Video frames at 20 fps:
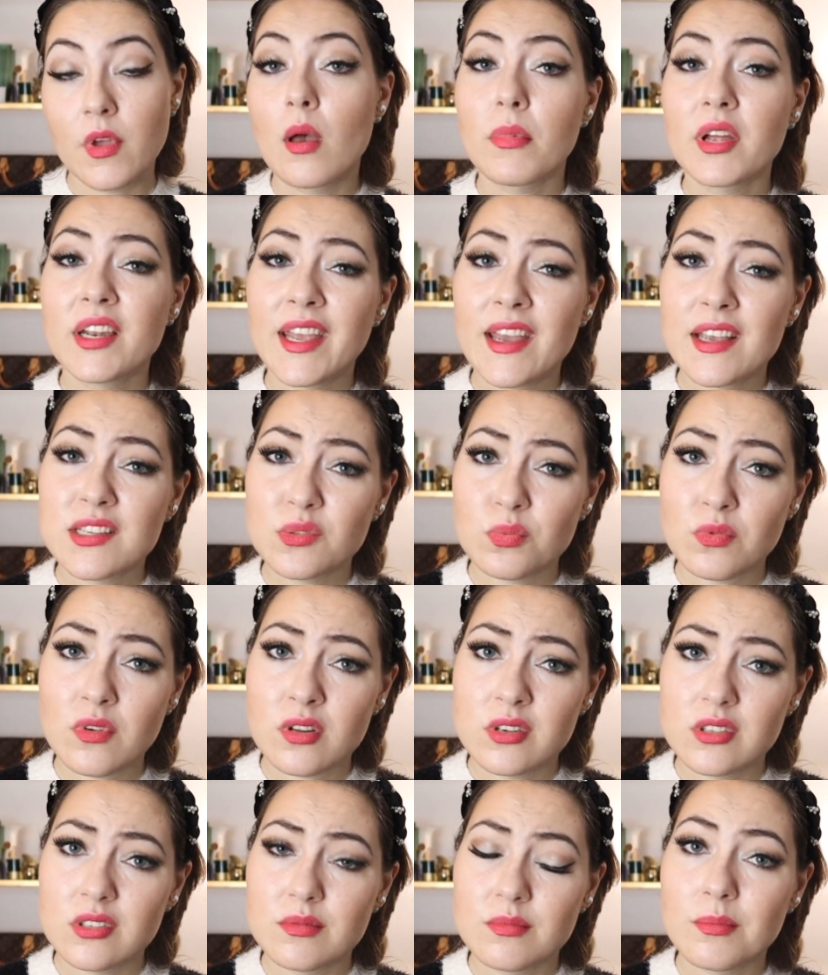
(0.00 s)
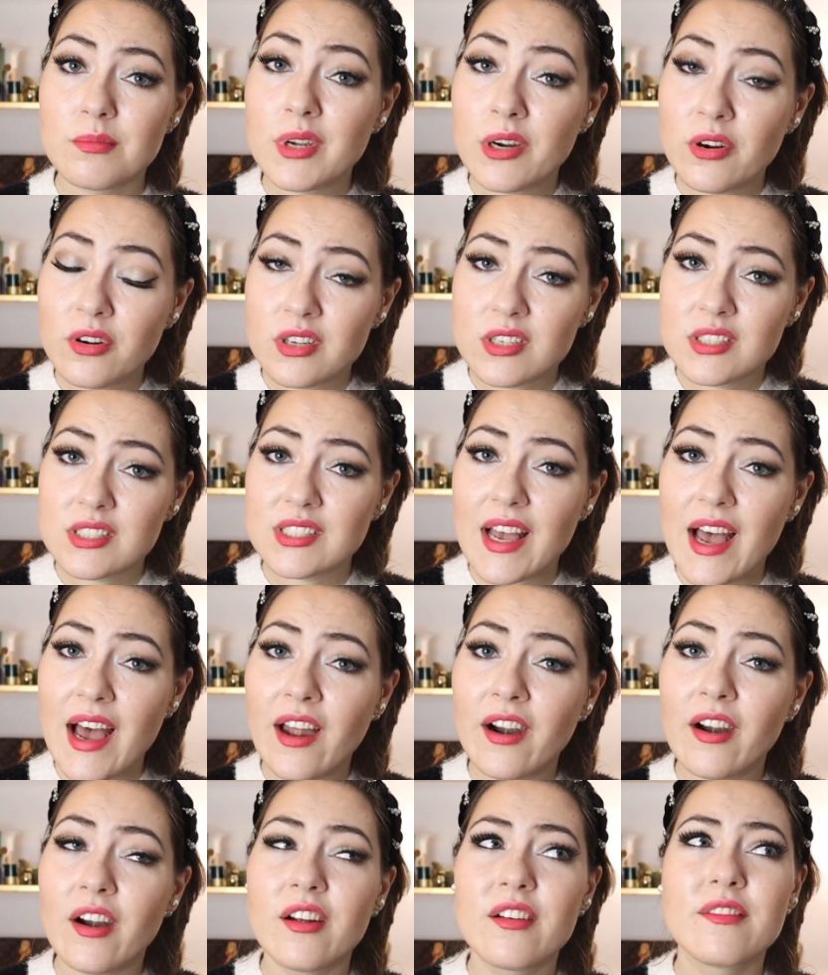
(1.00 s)
But guess what? Mirrors
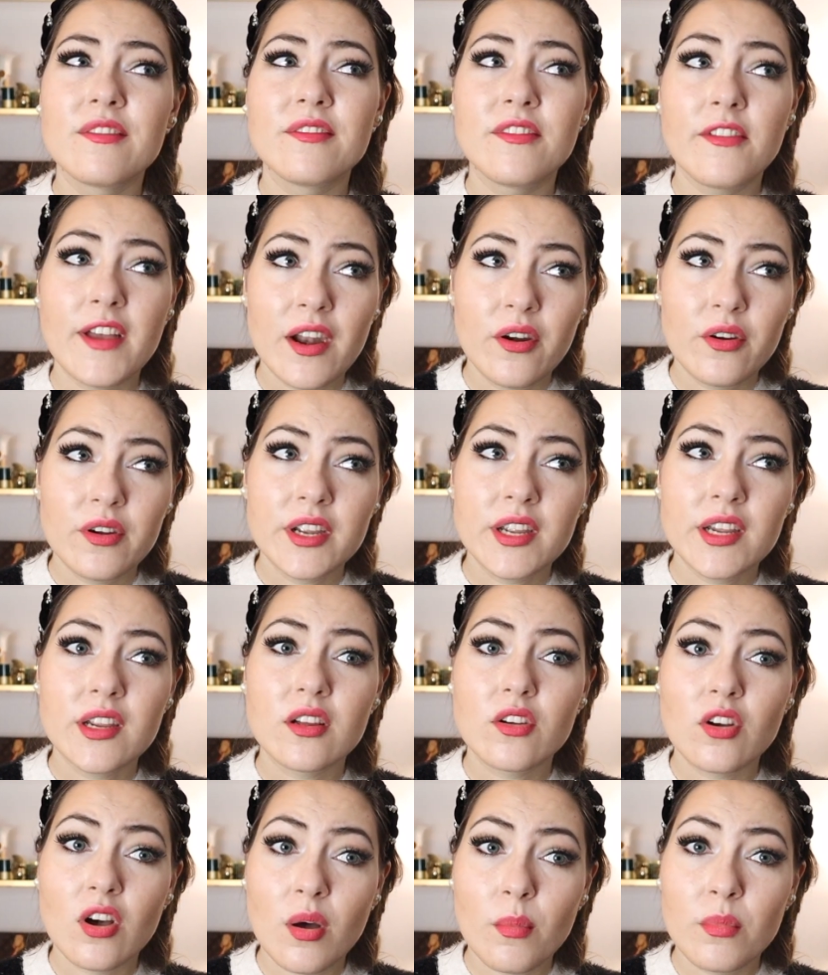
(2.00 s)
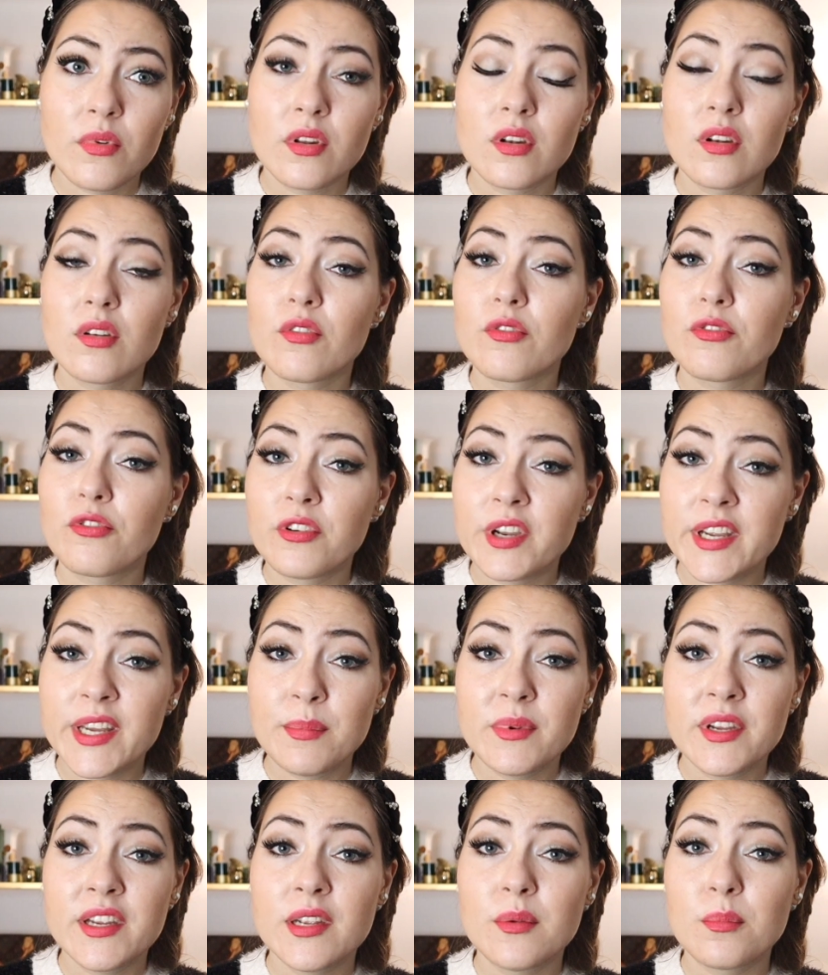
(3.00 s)
are very common
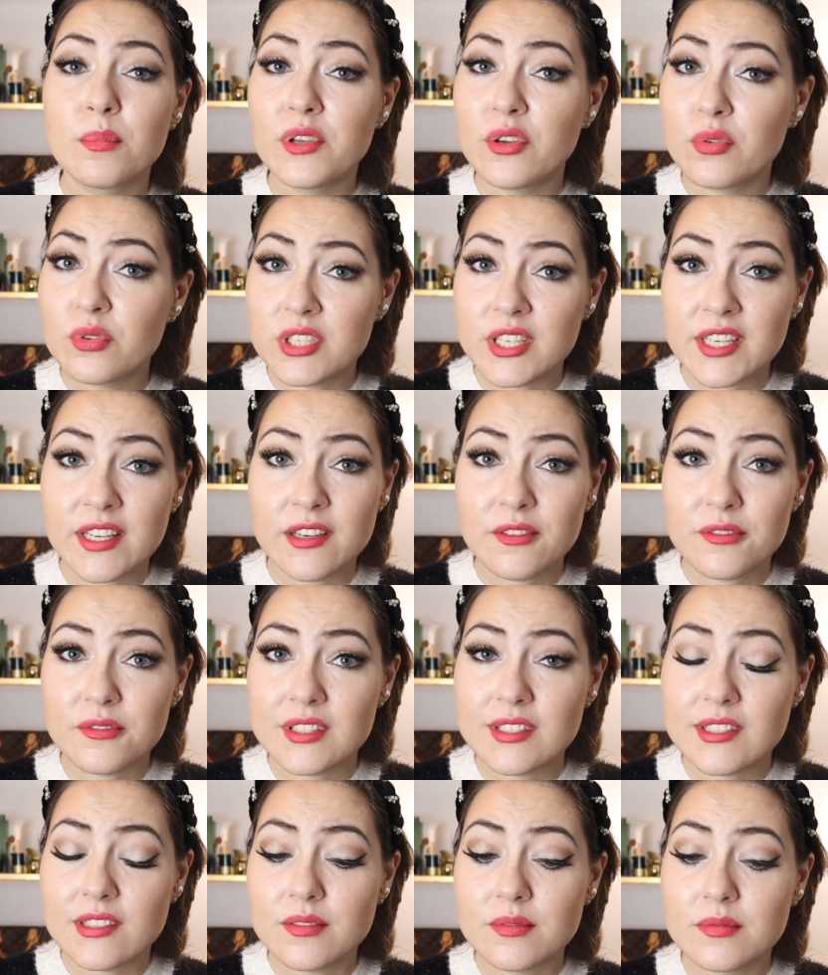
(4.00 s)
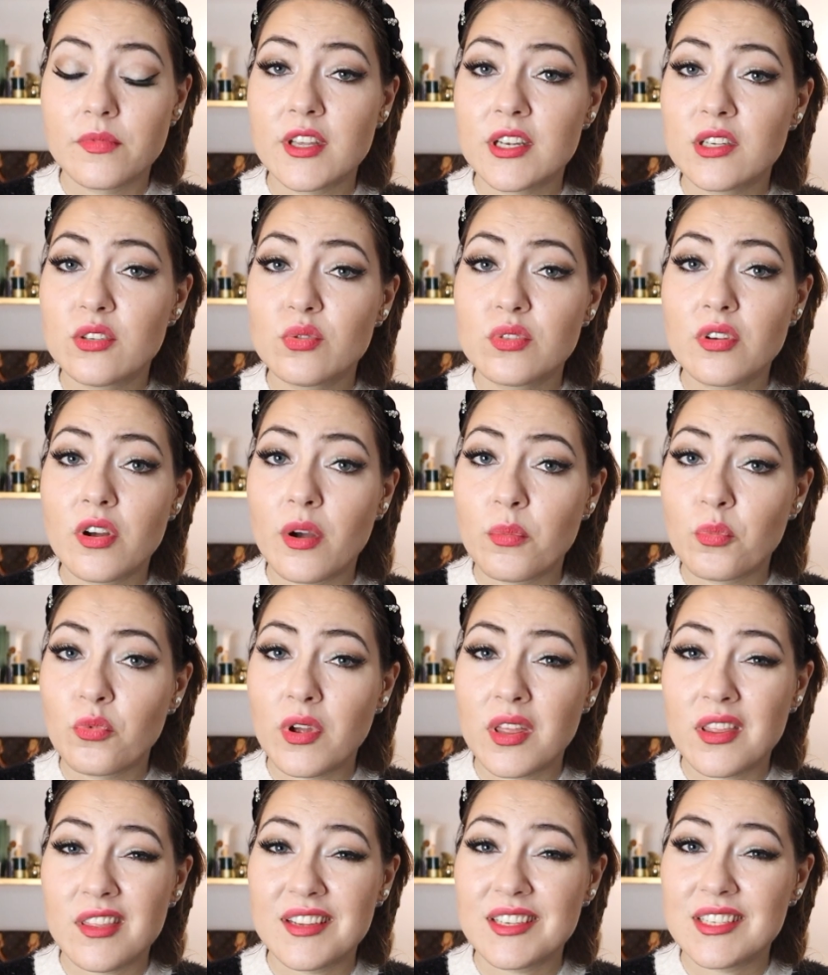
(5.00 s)
freebie beauty gifts that do come
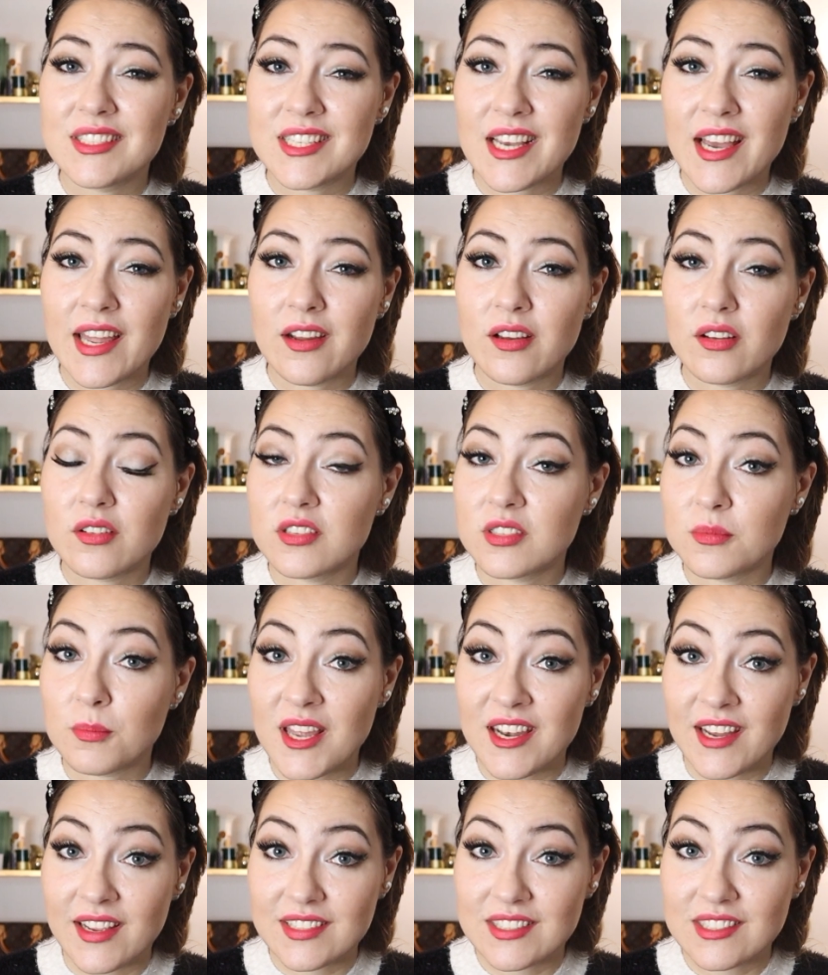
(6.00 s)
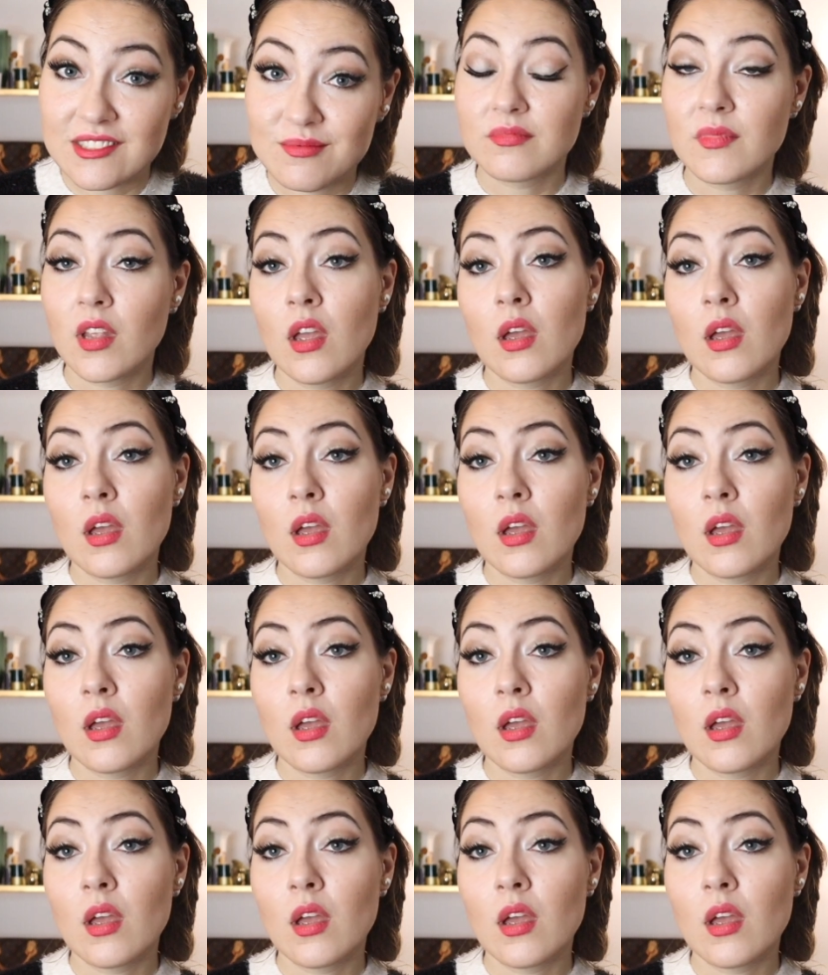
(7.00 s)
with designer cosmetics.